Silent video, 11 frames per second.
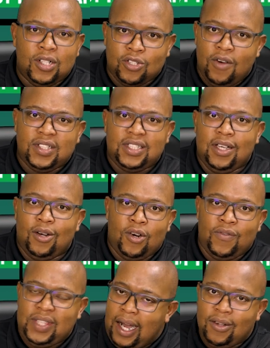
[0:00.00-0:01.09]
was obviously a lot
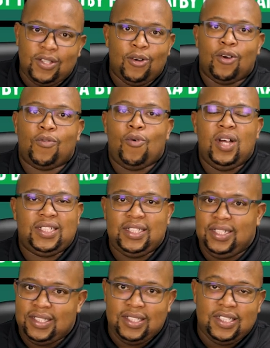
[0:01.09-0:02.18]
of doubt, a lot of
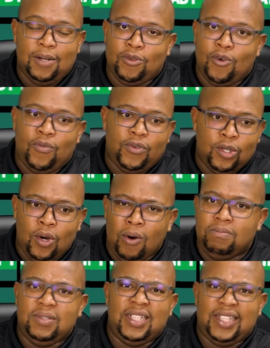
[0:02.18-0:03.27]
questions in terms of, you
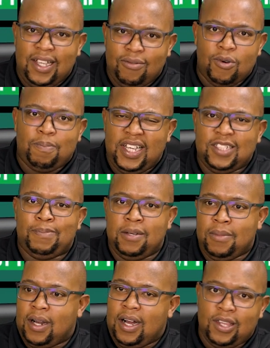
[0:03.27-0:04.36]
know, did they replace Benny
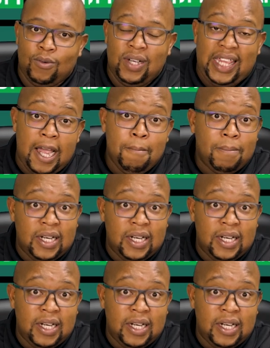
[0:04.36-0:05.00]
McCarthy with him?